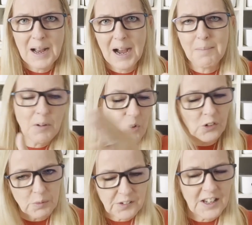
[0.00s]
Um, of
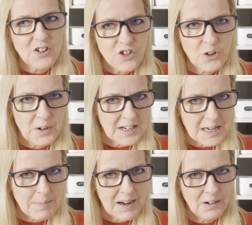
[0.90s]
course, we'll send you an
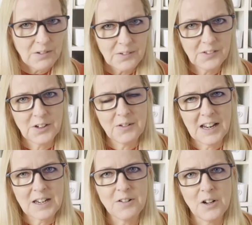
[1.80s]
email to
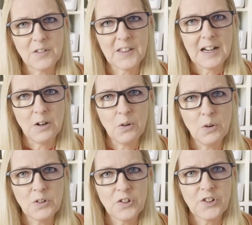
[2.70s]
let you know they're
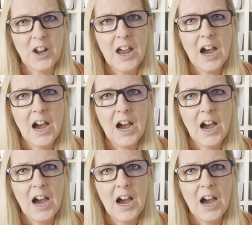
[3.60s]
launched.